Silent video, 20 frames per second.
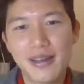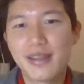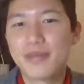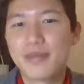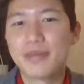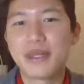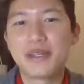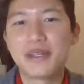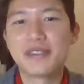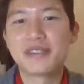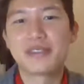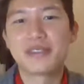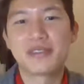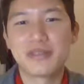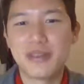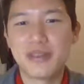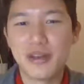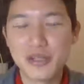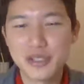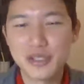But there's
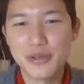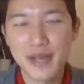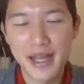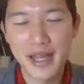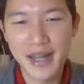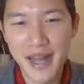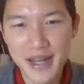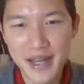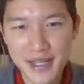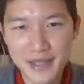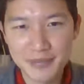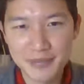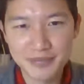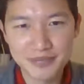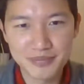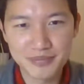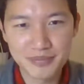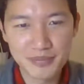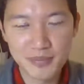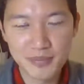also that added
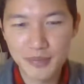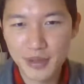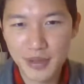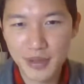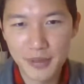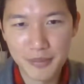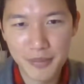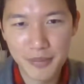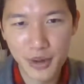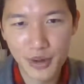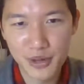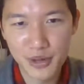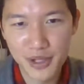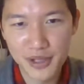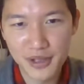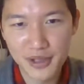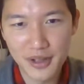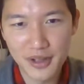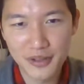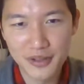
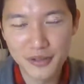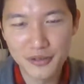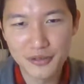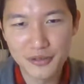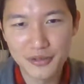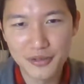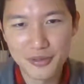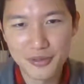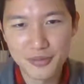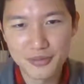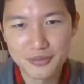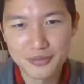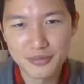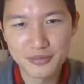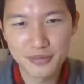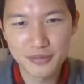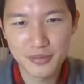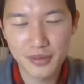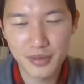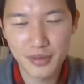component of
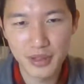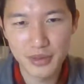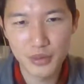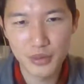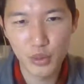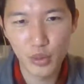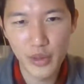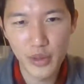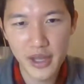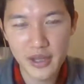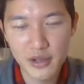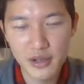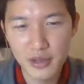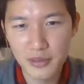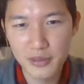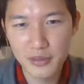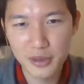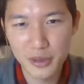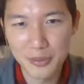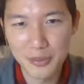like the way
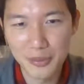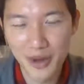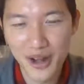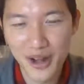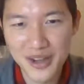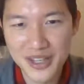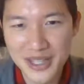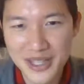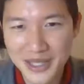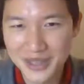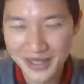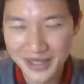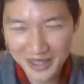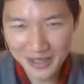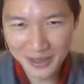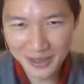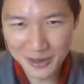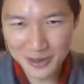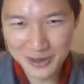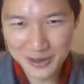your body and like
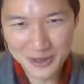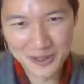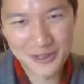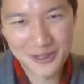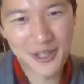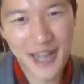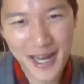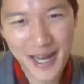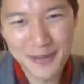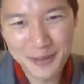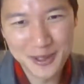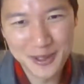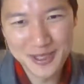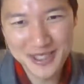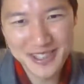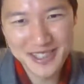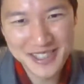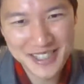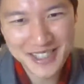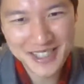your tribal
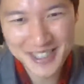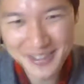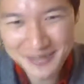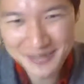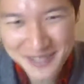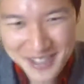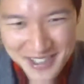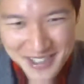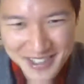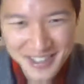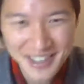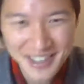systems